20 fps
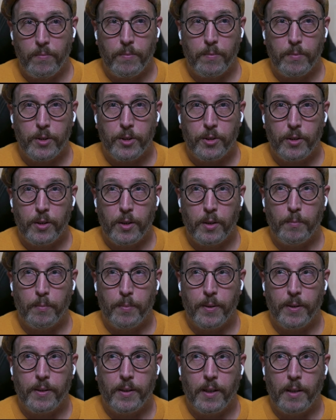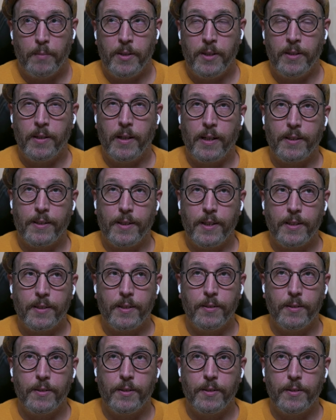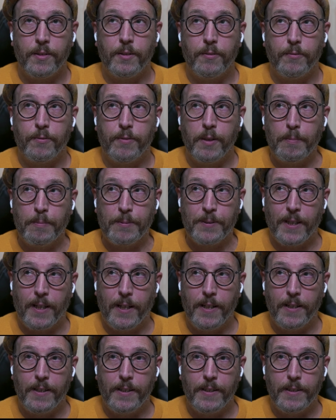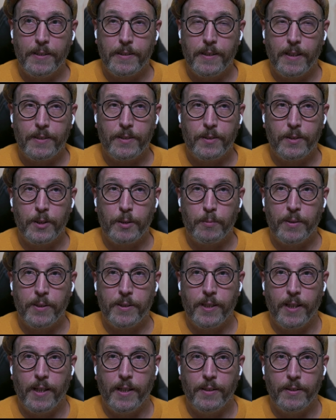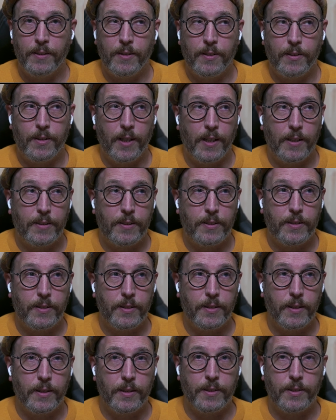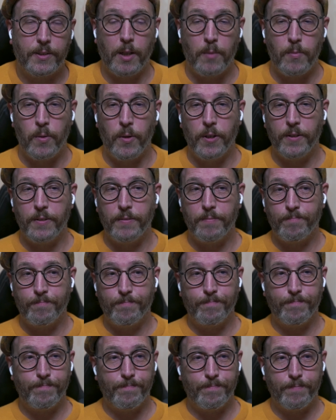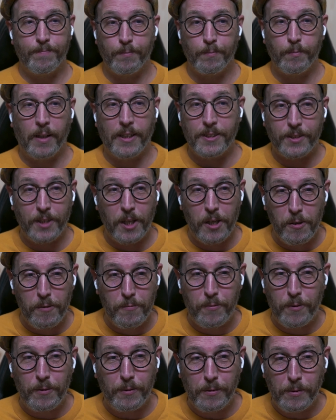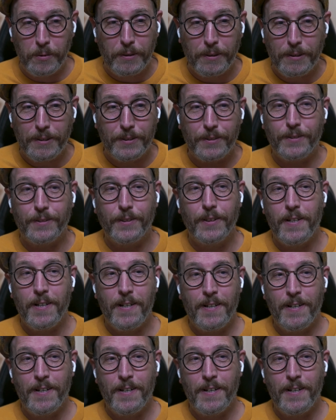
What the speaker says: Sure, but I mean, I think the flip side is, let's just pretend that someone, myself or Lucas,